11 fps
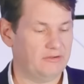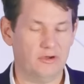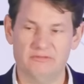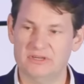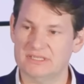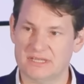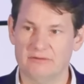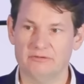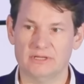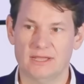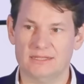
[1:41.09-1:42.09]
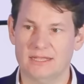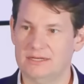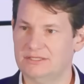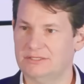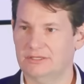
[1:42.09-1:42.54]
of a discovery like that
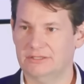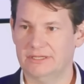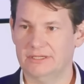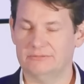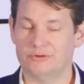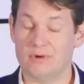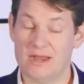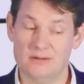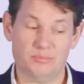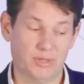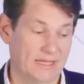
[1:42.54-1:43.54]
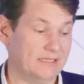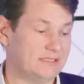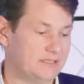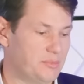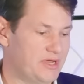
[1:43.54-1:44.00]
is certainly a great place
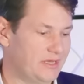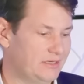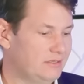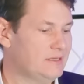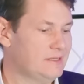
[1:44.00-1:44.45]
to be in.